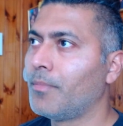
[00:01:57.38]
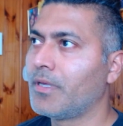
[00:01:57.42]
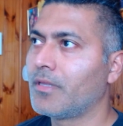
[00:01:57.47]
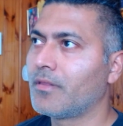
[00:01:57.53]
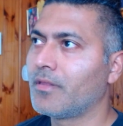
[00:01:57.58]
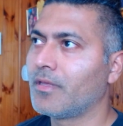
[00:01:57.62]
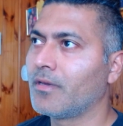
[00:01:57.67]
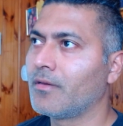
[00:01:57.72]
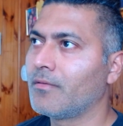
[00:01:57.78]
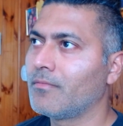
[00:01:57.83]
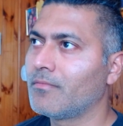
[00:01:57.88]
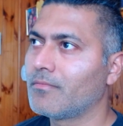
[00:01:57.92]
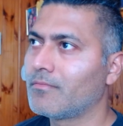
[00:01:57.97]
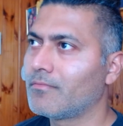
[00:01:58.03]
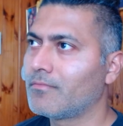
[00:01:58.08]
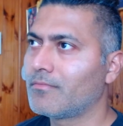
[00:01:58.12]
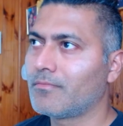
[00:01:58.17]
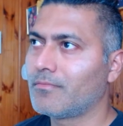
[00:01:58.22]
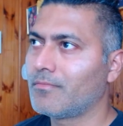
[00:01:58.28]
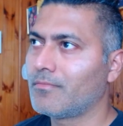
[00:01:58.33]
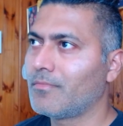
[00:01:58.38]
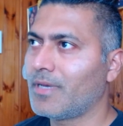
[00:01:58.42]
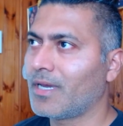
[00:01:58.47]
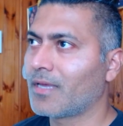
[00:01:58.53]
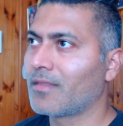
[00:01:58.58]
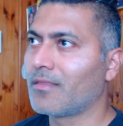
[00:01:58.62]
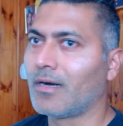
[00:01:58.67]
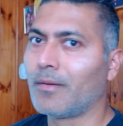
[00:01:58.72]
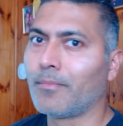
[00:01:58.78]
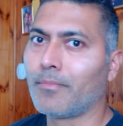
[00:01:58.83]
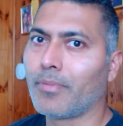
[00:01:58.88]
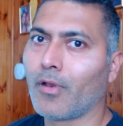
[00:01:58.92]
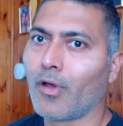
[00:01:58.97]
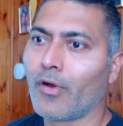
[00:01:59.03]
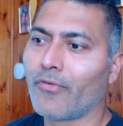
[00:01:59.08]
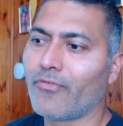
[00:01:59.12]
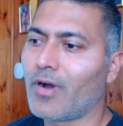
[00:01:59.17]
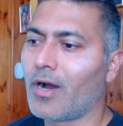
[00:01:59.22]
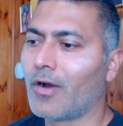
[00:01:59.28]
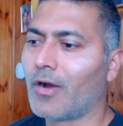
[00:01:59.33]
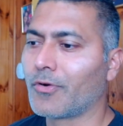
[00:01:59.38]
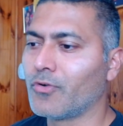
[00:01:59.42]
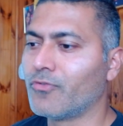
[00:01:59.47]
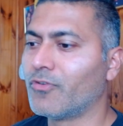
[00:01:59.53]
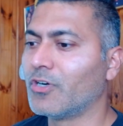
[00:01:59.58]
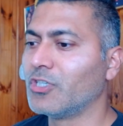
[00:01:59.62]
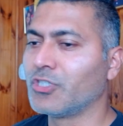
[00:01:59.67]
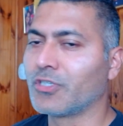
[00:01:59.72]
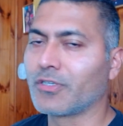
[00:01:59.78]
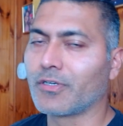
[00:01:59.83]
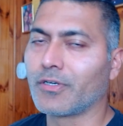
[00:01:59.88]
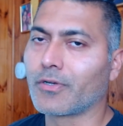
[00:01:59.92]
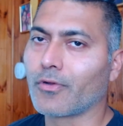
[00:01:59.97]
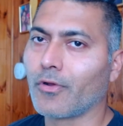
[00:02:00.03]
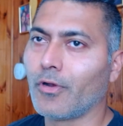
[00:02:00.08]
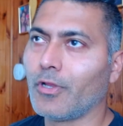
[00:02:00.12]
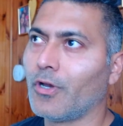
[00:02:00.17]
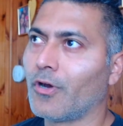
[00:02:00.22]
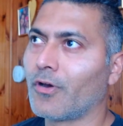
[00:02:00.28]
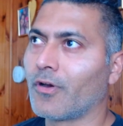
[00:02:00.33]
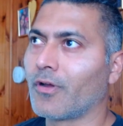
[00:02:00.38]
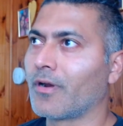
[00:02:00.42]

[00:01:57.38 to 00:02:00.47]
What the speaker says: amazing example of how to version control